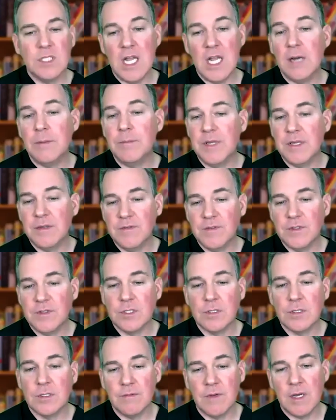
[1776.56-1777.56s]
not being
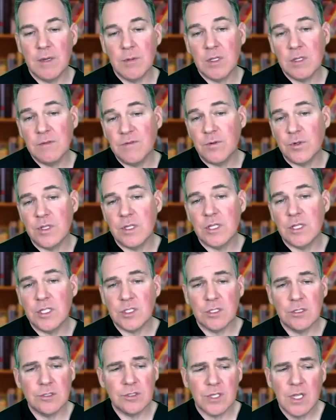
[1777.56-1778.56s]
fiscally viable. Right. And for the
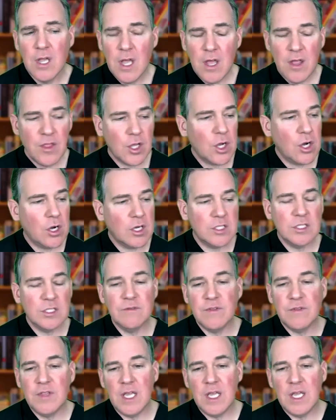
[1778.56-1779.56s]
listeners, the cost
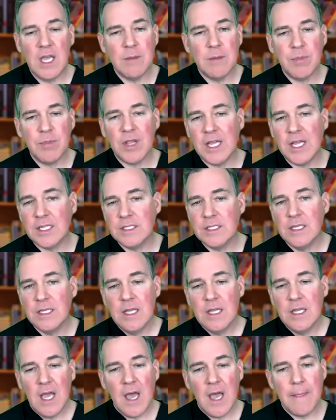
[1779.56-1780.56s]
of the implant
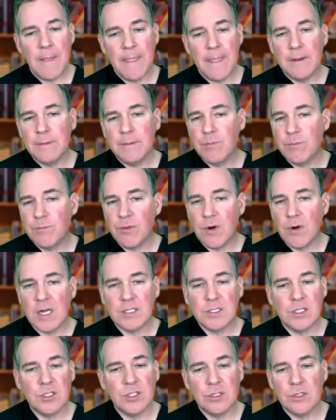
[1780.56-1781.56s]
and the
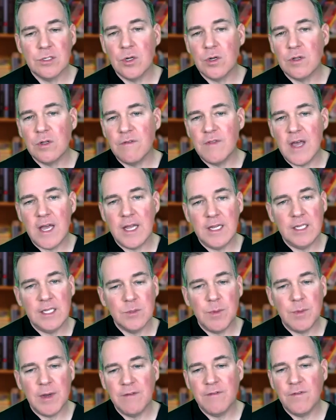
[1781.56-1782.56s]
processor and all of that
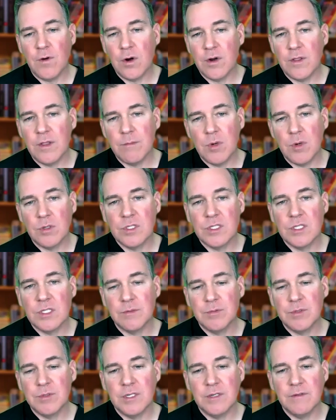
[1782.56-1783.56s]
is by far the most
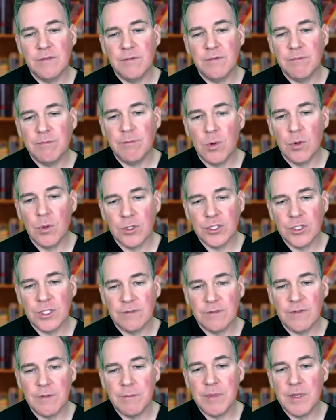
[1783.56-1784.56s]
substantive portion
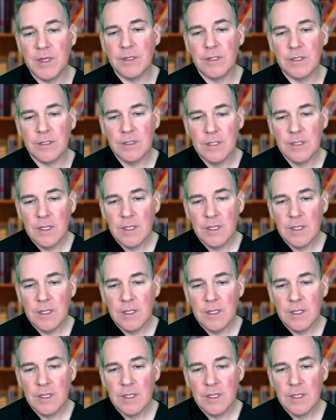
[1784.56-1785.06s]
of the bill